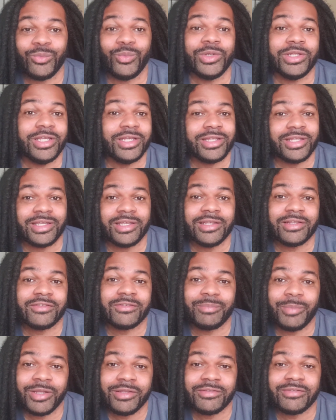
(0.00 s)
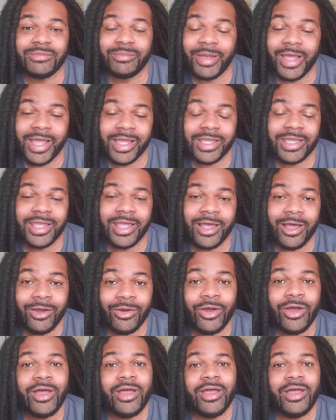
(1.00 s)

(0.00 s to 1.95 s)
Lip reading: We didn't get Spence and Pacquiao.